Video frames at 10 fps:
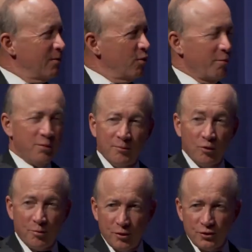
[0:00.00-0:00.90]

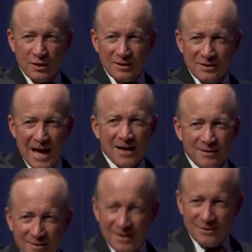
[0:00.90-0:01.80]
will produce
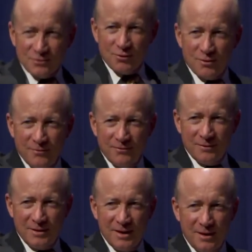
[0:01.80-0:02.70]
exactly that sort of
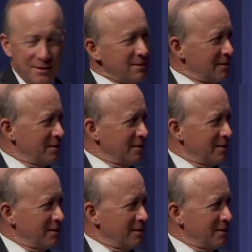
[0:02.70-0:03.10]
data.